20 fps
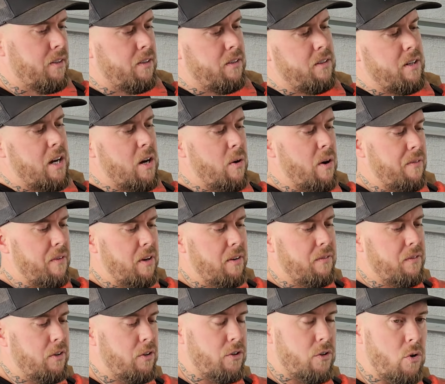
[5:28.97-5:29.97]
However, if
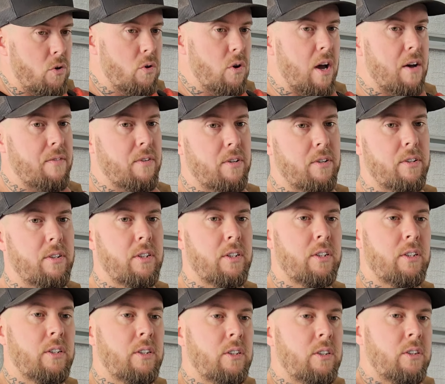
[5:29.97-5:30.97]
you do have a
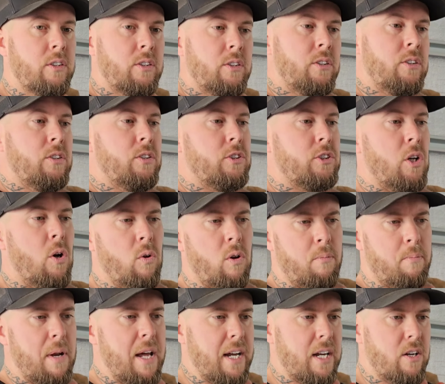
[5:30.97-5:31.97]
solar
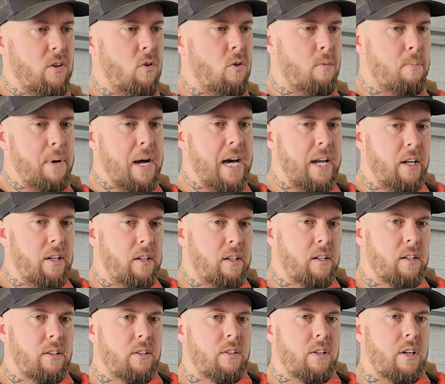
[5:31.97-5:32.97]
blanket or panel
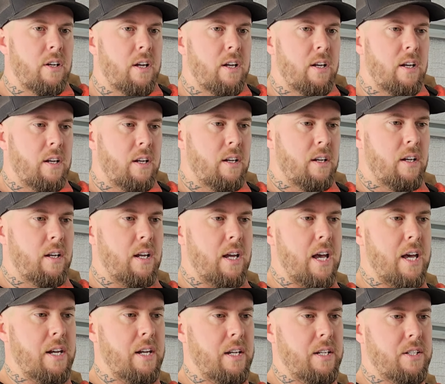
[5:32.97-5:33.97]

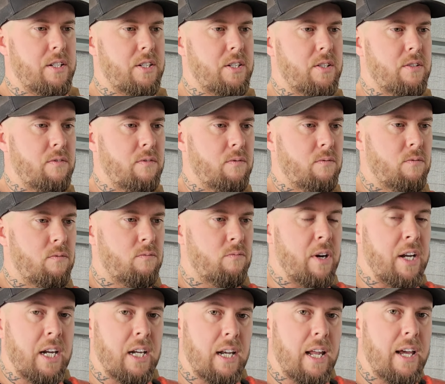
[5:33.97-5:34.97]
and it's
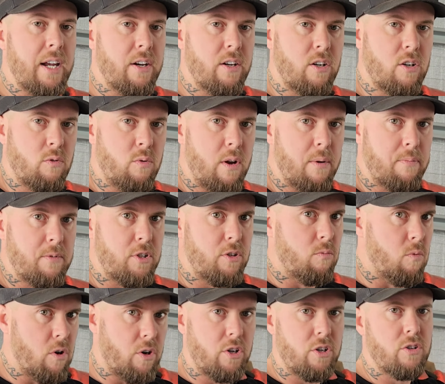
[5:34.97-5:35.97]
regulator equipped, you
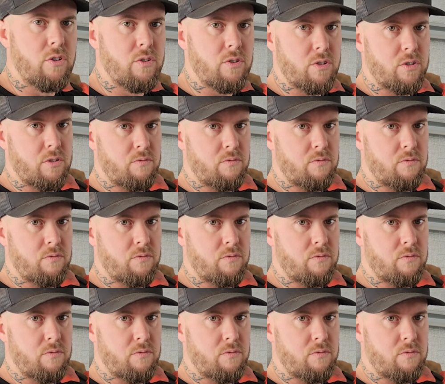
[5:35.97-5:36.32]
want to use its